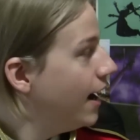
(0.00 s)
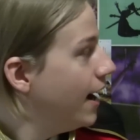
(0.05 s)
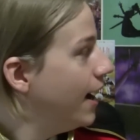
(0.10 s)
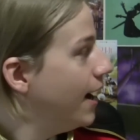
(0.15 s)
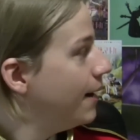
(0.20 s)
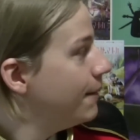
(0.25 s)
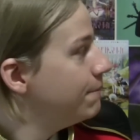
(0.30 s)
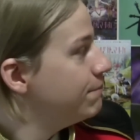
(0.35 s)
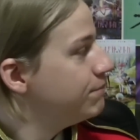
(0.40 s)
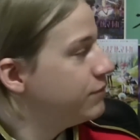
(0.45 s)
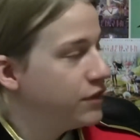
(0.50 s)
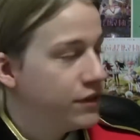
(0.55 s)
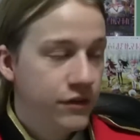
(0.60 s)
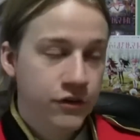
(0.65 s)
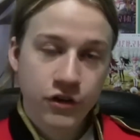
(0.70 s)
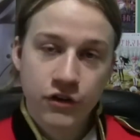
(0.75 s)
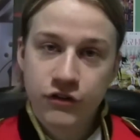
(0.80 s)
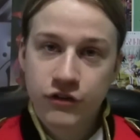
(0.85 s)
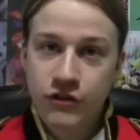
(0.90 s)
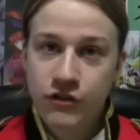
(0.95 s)
the
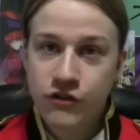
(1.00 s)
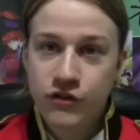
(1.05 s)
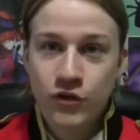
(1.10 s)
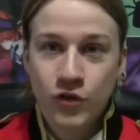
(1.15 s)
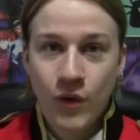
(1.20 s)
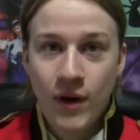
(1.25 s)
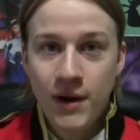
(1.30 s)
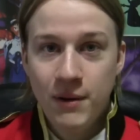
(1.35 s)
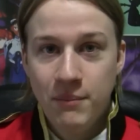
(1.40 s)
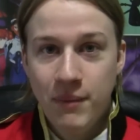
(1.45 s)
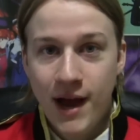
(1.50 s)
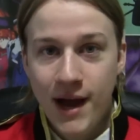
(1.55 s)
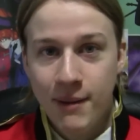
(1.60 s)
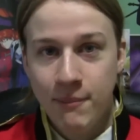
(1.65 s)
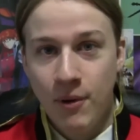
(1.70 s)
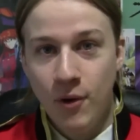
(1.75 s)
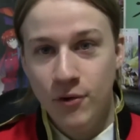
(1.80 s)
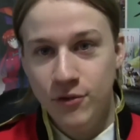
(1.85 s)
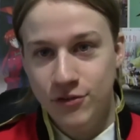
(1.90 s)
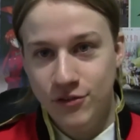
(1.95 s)
just straight
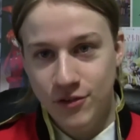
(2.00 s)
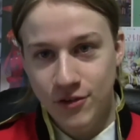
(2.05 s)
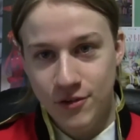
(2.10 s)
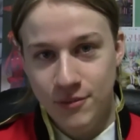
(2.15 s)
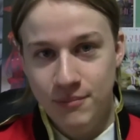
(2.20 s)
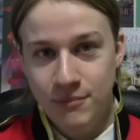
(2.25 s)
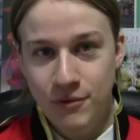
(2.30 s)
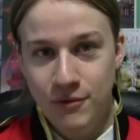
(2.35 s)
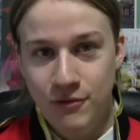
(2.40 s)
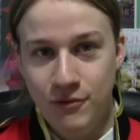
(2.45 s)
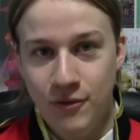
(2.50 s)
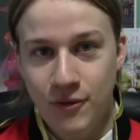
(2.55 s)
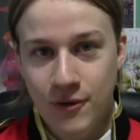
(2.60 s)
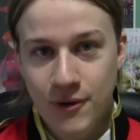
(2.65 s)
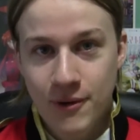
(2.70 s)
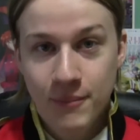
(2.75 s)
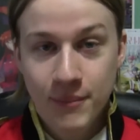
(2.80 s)
back postered before.